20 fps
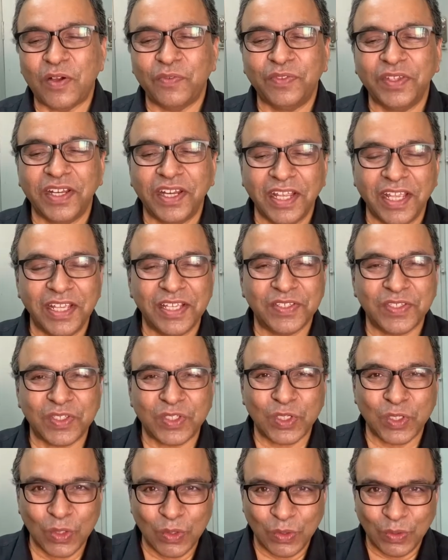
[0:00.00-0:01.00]
the race,
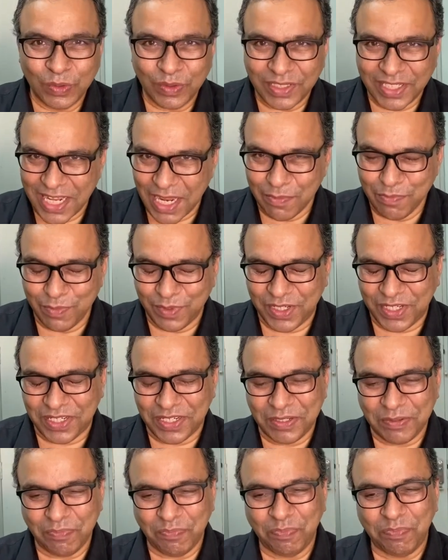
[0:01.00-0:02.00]
to tempt
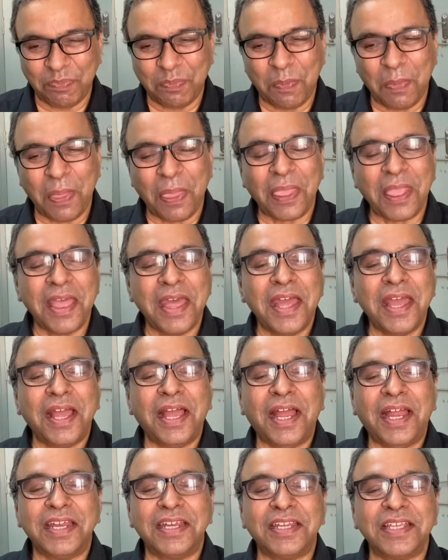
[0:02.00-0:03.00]

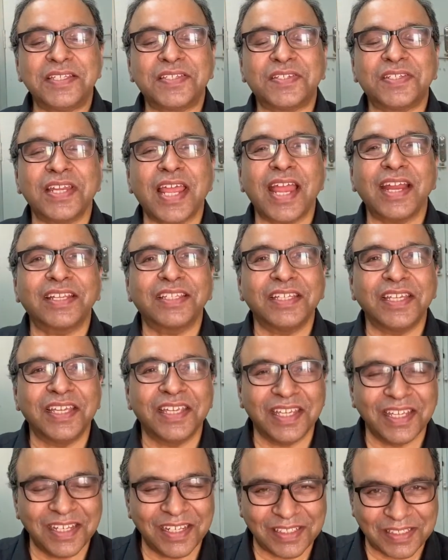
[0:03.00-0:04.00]
and distract the
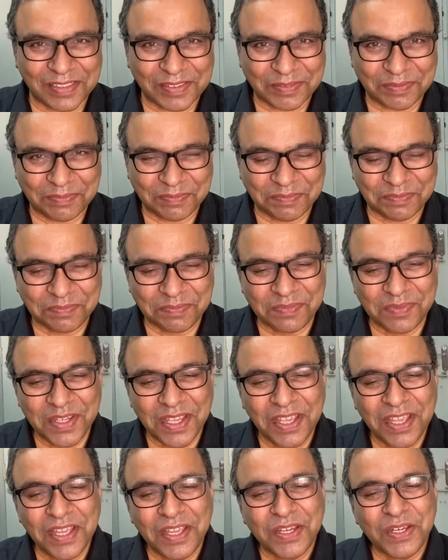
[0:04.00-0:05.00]
hare
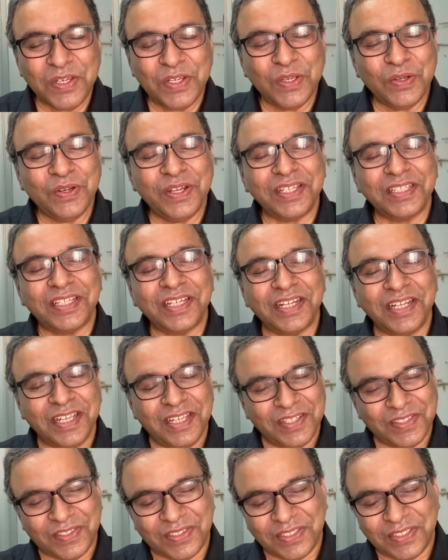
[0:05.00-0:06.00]
during the
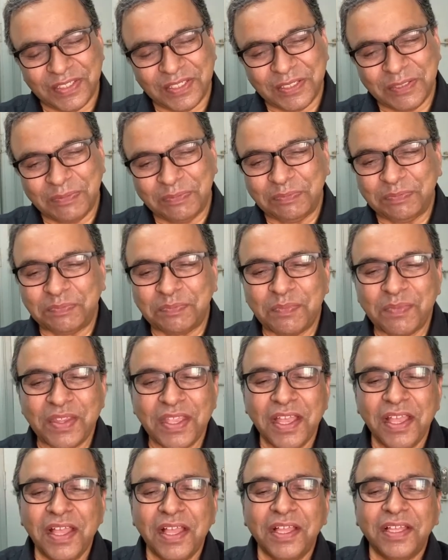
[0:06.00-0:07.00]
race.
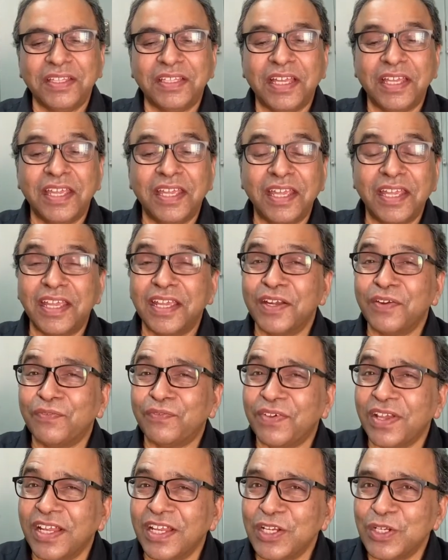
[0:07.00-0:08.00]
The hare
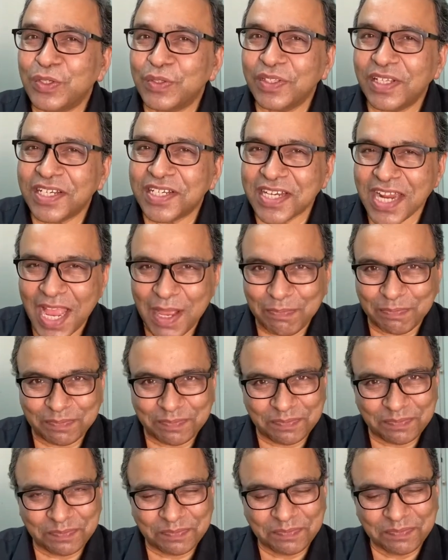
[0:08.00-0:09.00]
fell into the trap.
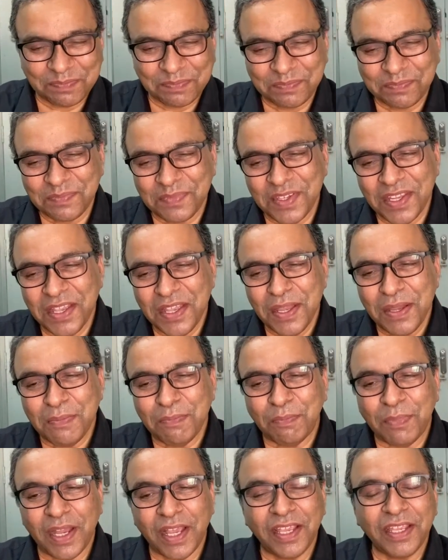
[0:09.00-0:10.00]

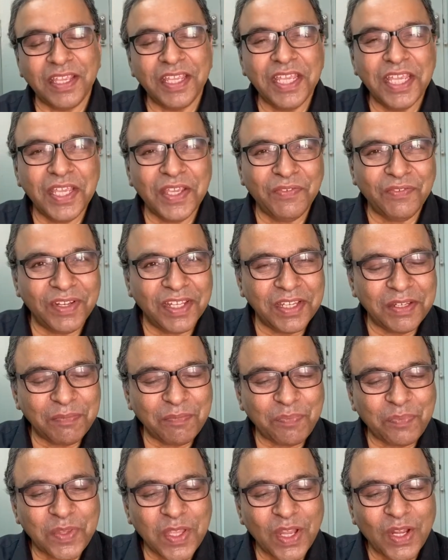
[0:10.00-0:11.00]
By evening,
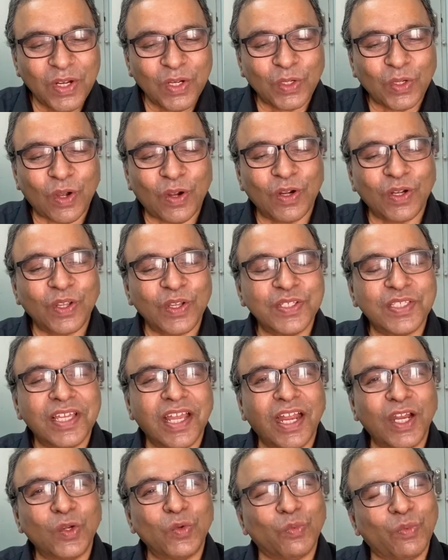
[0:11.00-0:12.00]
Tortoise
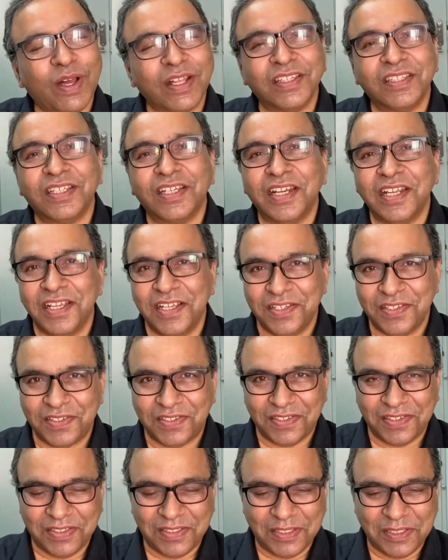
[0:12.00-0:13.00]
had won the
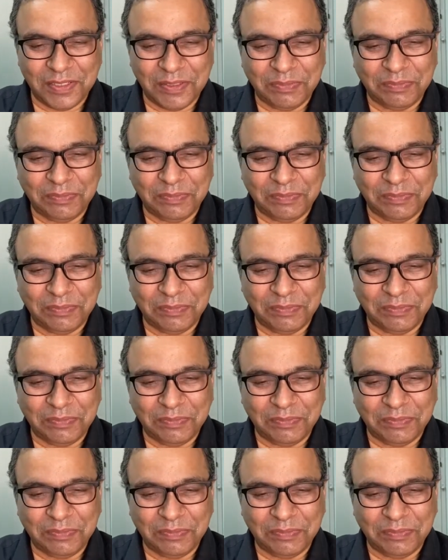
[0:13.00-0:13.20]
race.